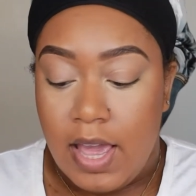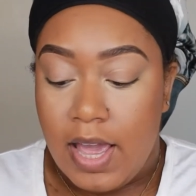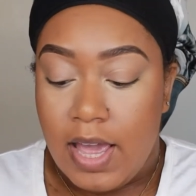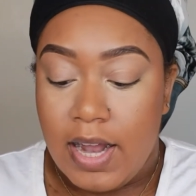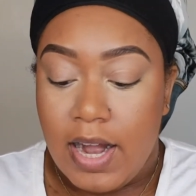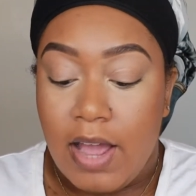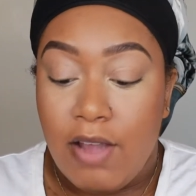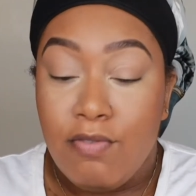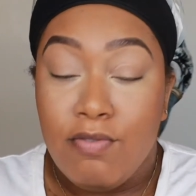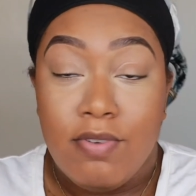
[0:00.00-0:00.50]

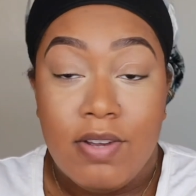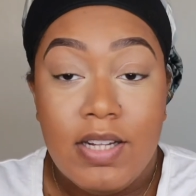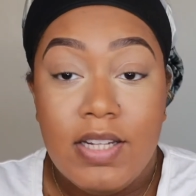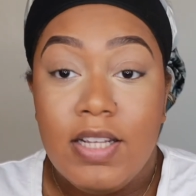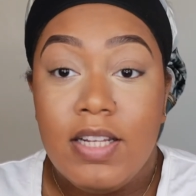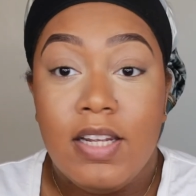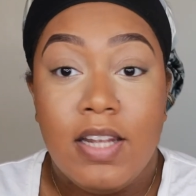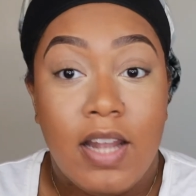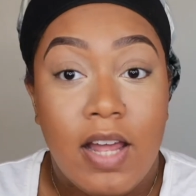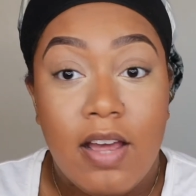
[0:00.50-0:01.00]
And I
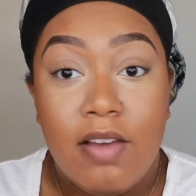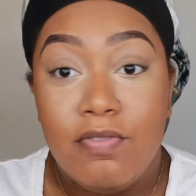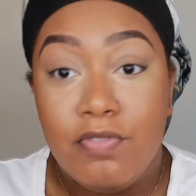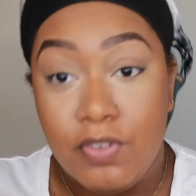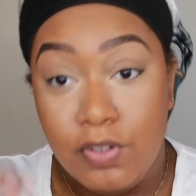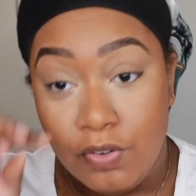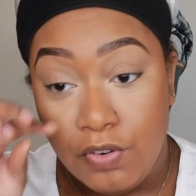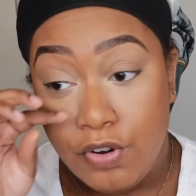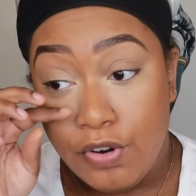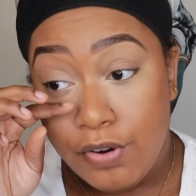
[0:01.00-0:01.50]
really
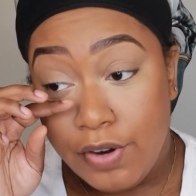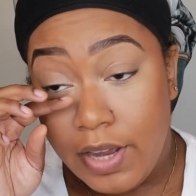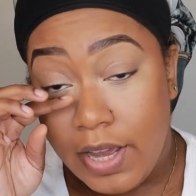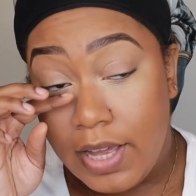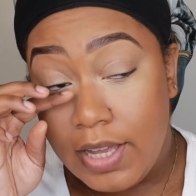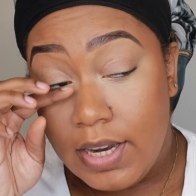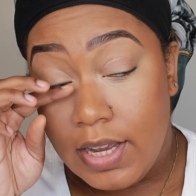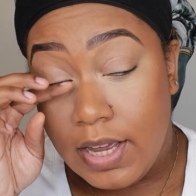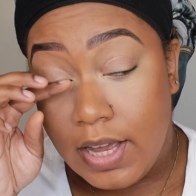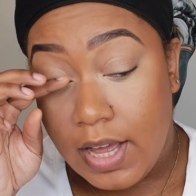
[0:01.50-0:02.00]
love
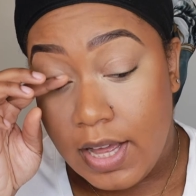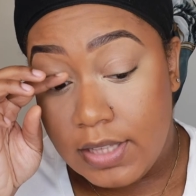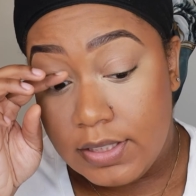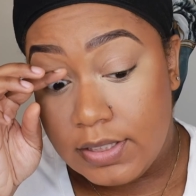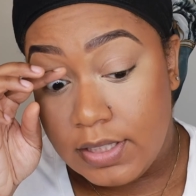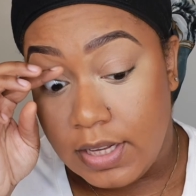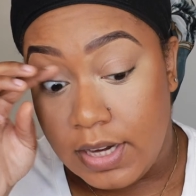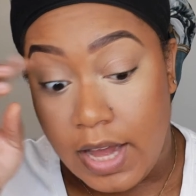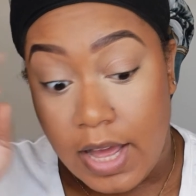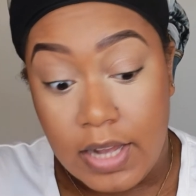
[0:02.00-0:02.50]
creating
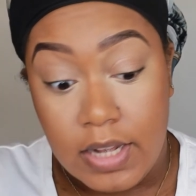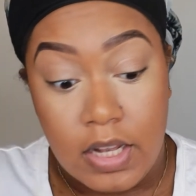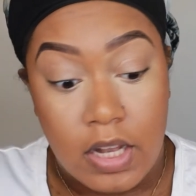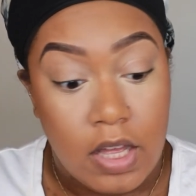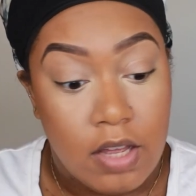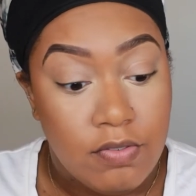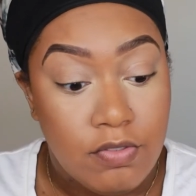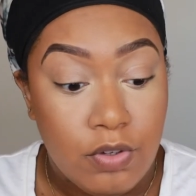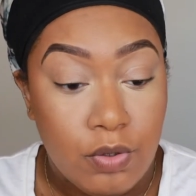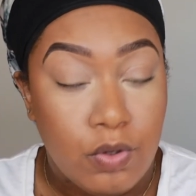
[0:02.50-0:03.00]
content. I
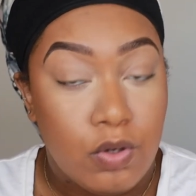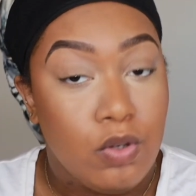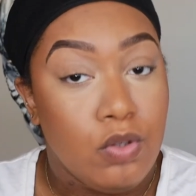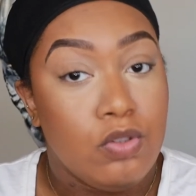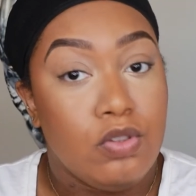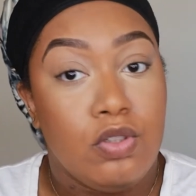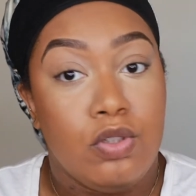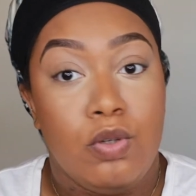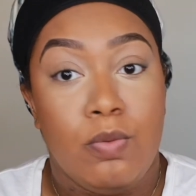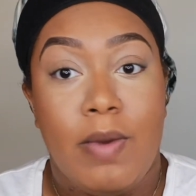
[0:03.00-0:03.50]
love doing
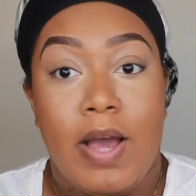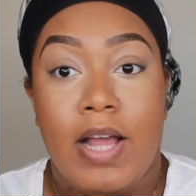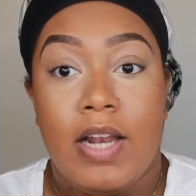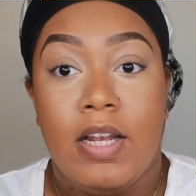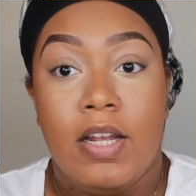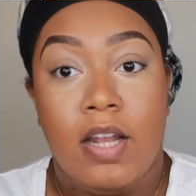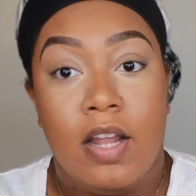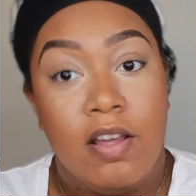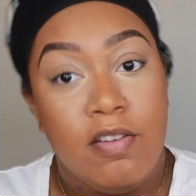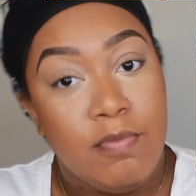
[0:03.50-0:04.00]
YouTube. I
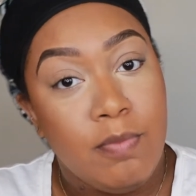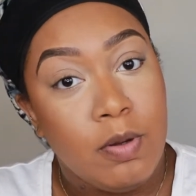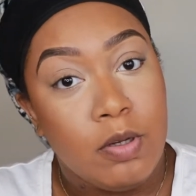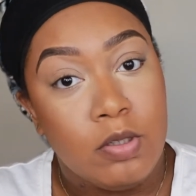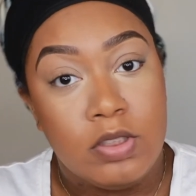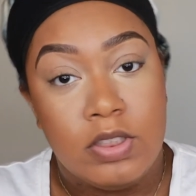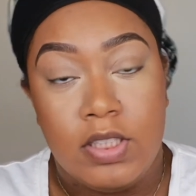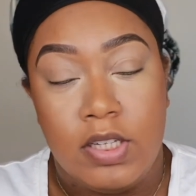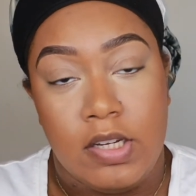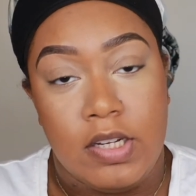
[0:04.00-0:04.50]
love
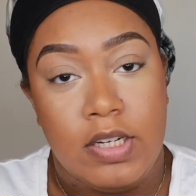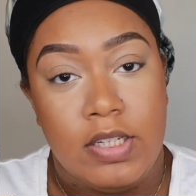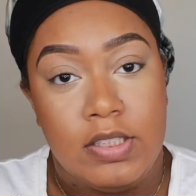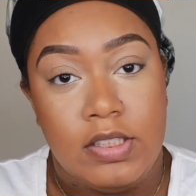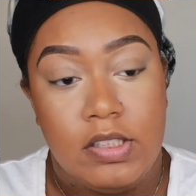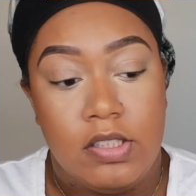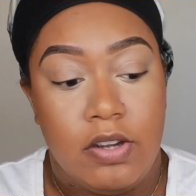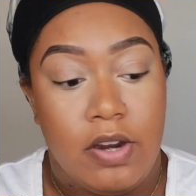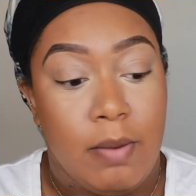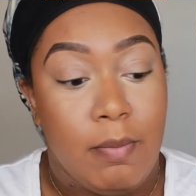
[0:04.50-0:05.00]
posting on
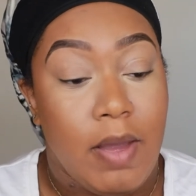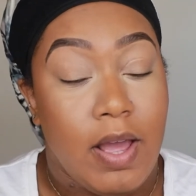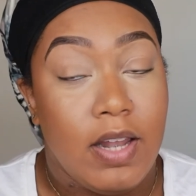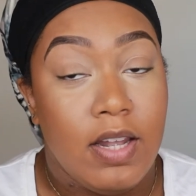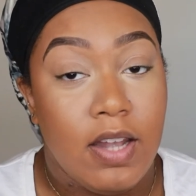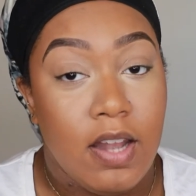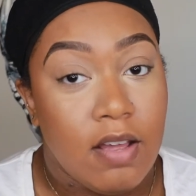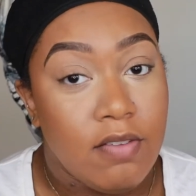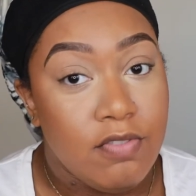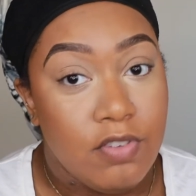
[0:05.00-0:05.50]
Instagram. I
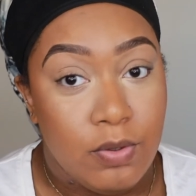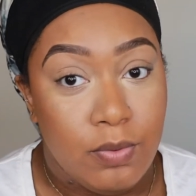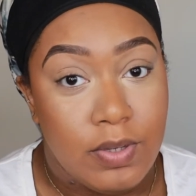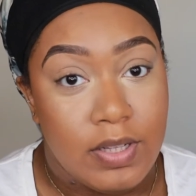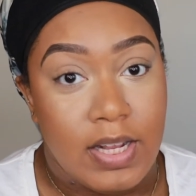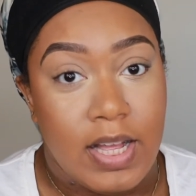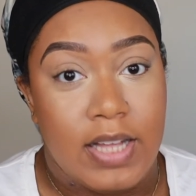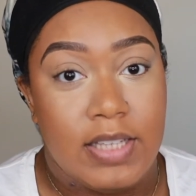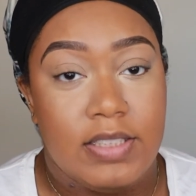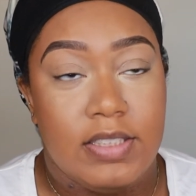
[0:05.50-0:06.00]
love
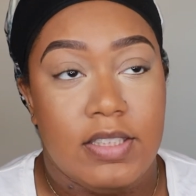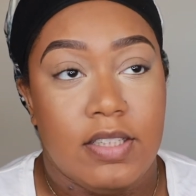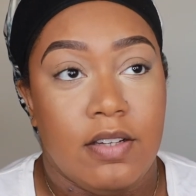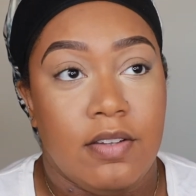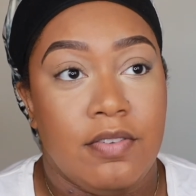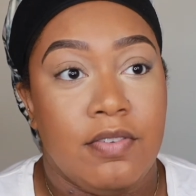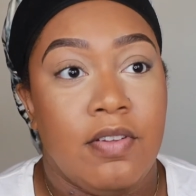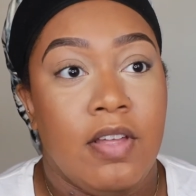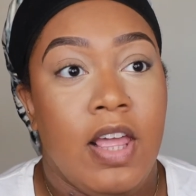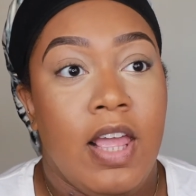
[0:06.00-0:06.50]
doing that
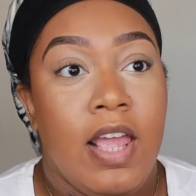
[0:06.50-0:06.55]
stuff.